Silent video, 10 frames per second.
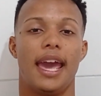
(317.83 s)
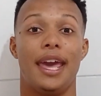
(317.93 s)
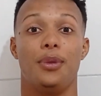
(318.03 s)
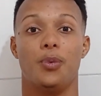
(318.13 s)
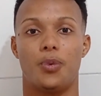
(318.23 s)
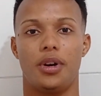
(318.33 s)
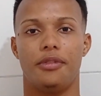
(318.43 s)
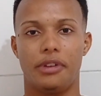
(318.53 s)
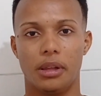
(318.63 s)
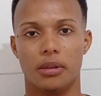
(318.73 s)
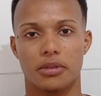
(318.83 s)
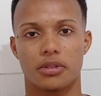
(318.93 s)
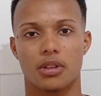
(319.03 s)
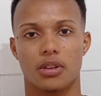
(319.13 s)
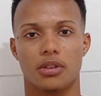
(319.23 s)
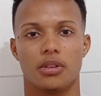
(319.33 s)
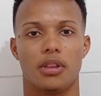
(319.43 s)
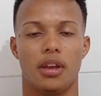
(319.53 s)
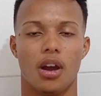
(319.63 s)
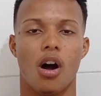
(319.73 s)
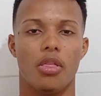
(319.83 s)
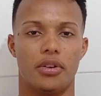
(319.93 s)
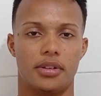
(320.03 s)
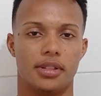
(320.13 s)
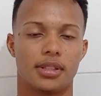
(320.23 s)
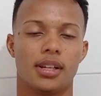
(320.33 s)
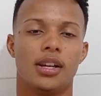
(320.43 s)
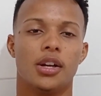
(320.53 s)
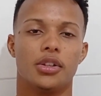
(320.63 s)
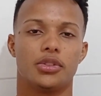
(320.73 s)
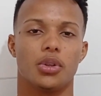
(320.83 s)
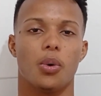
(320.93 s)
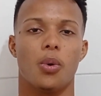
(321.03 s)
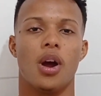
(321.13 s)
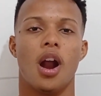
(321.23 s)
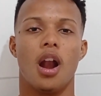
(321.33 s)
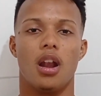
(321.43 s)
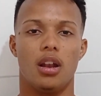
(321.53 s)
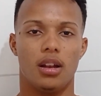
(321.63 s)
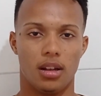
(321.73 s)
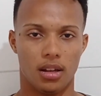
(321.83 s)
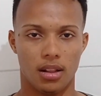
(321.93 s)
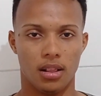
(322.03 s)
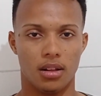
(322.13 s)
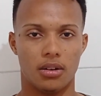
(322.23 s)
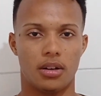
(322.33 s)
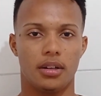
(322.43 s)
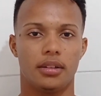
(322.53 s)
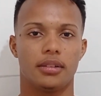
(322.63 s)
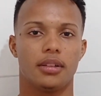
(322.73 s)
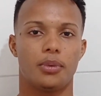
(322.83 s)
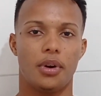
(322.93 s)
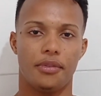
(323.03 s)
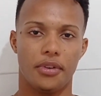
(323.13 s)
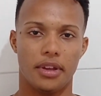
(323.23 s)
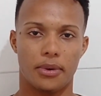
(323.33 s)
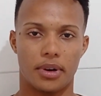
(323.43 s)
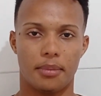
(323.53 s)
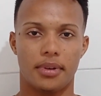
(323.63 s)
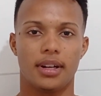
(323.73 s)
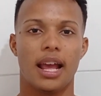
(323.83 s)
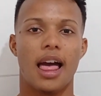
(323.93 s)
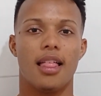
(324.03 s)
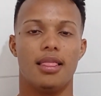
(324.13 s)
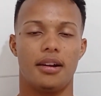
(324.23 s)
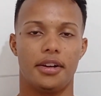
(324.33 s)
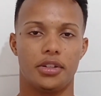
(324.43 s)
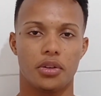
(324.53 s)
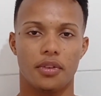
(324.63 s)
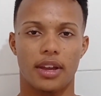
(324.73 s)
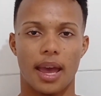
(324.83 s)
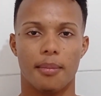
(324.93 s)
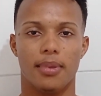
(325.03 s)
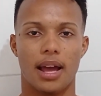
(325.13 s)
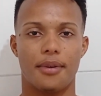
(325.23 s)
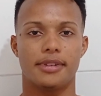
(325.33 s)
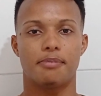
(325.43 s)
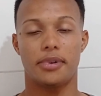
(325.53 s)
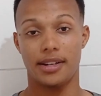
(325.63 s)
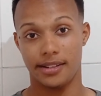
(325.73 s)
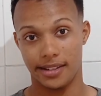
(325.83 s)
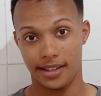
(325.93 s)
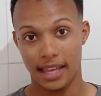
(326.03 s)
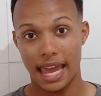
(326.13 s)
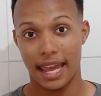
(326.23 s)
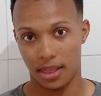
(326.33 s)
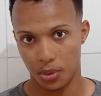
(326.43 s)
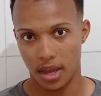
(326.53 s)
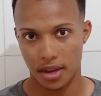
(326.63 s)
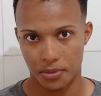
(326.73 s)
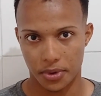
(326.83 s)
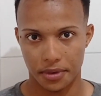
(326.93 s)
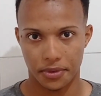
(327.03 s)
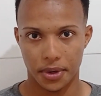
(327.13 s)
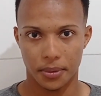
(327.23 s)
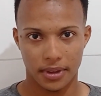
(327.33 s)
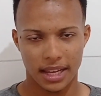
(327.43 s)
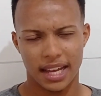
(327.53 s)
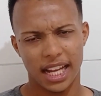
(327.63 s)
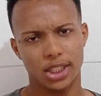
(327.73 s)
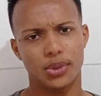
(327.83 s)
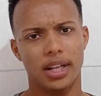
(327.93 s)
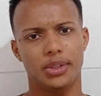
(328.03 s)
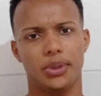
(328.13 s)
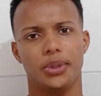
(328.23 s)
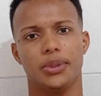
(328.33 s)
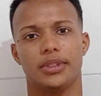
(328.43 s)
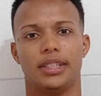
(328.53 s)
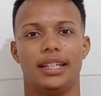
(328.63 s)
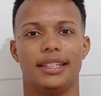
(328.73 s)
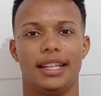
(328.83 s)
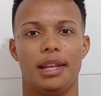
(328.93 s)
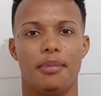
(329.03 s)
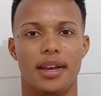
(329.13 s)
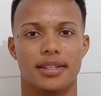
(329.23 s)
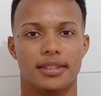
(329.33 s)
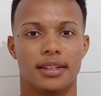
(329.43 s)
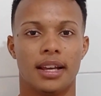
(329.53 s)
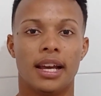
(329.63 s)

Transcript: and reviews the others. So review the grammar, learn 2 vocabularies per day and a review, and try to use in a daily basis.